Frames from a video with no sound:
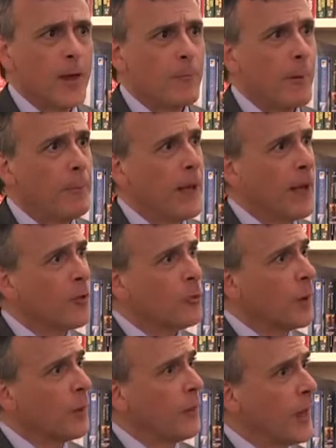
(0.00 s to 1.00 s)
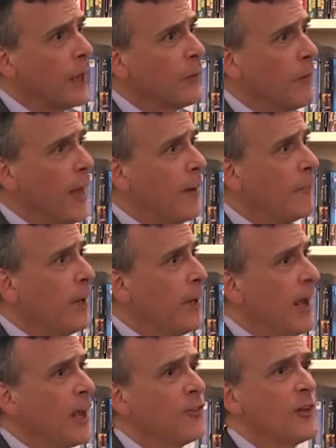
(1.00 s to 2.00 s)
But because we think of them
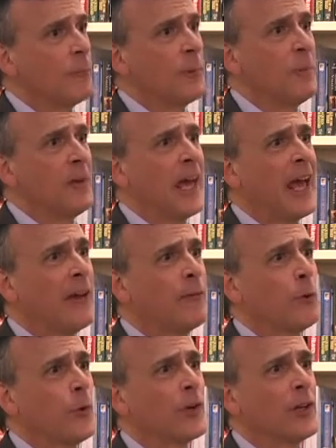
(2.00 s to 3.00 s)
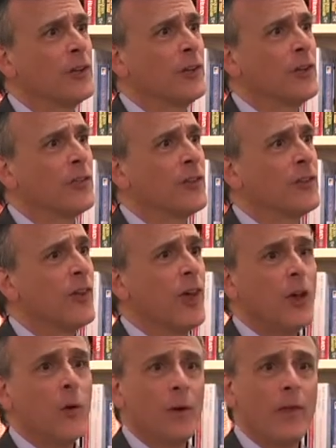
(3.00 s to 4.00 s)
as simply behavioral conditions,
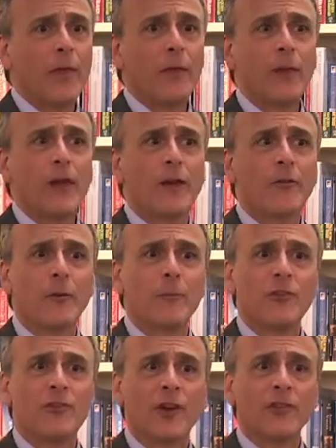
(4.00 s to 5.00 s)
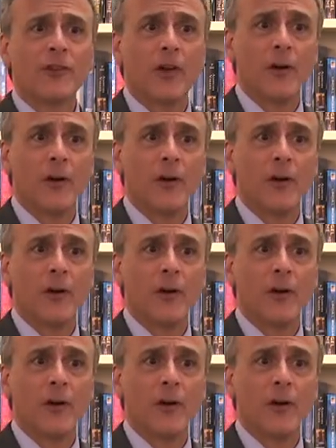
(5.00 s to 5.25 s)
we then think of them as just